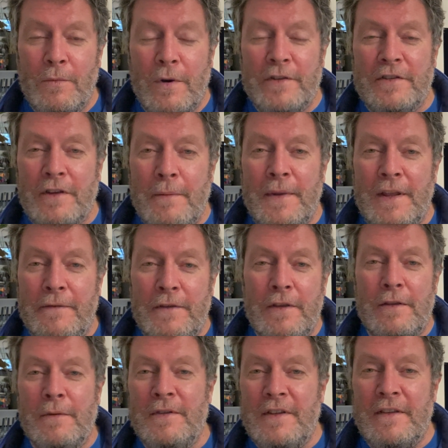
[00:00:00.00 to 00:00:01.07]
what so many of you
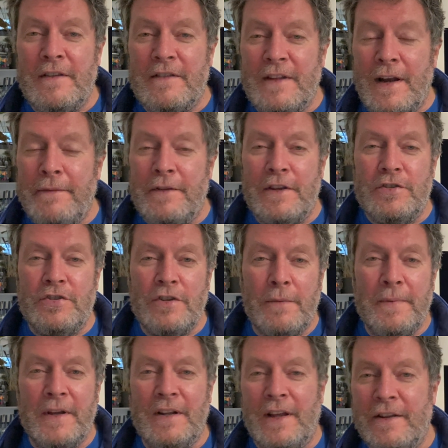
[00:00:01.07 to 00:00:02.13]
do is you just deliver this
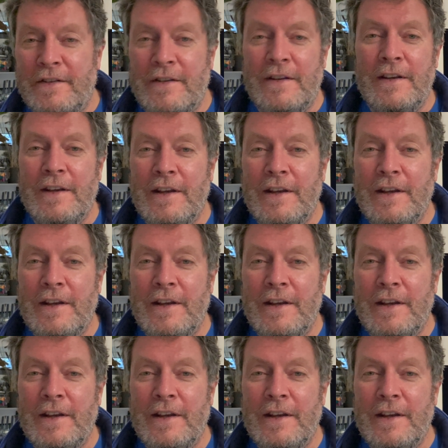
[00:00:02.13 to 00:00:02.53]
shopping list.